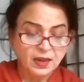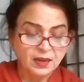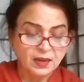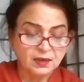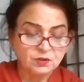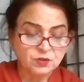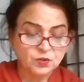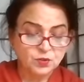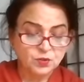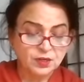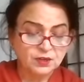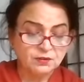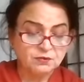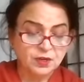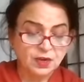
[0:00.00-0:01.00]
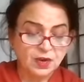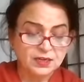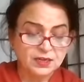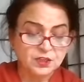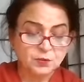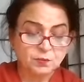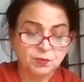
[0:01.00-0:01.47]
and Sugriv's
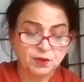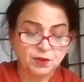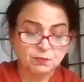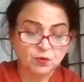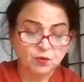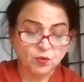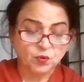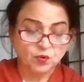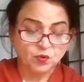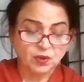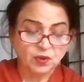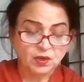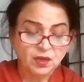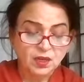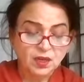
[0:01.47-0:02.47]
eyes brimmed over.